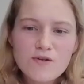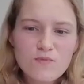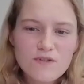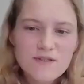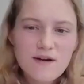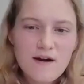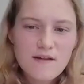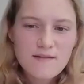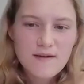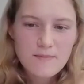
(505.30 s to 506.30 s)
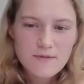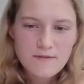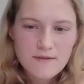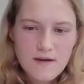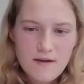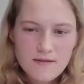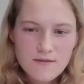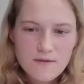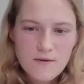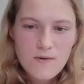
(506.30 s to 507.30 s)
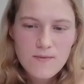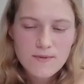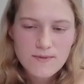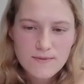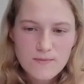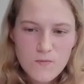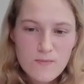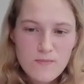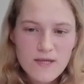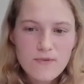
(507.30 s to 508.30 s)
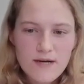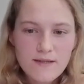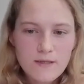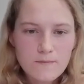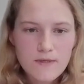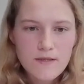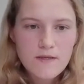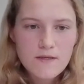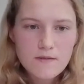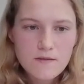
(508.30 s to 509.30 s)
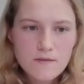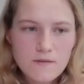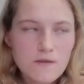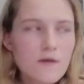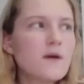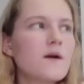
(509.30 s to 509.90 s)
mostly other types of tasks. So what we mean by NLP, so